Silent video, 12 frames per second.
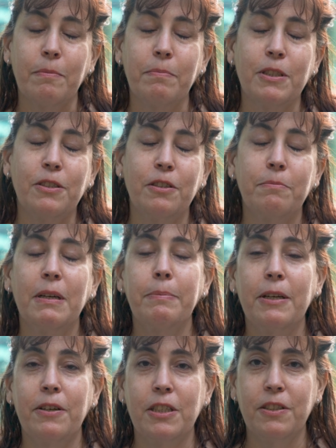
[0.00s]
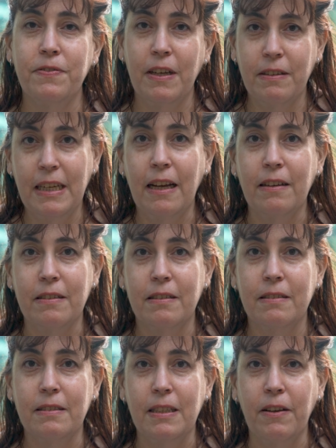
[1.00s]
But soon my parents found out
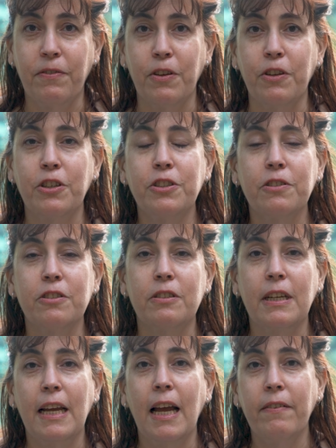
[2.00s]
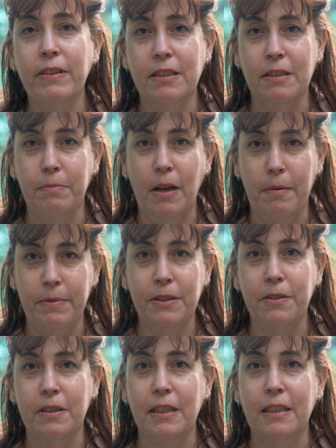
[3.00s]
that for their children to have these
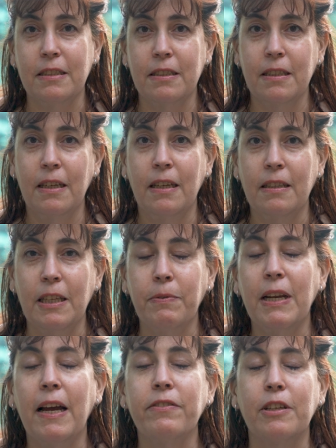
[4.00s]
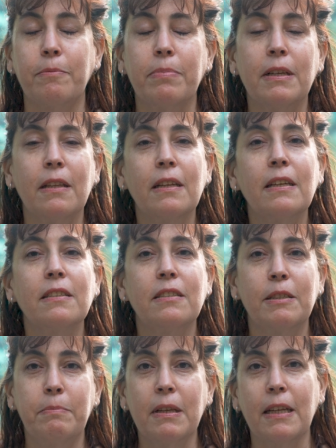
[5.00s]
opportunities, they would have to completely
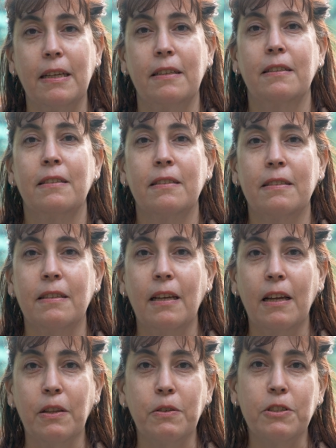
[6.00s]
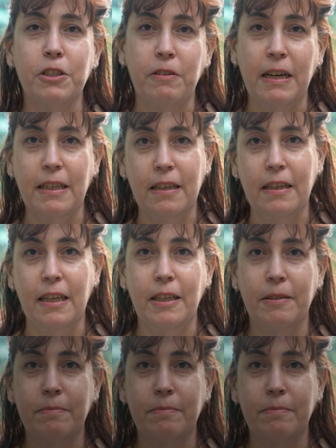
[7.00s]
assimilate and lose their identity.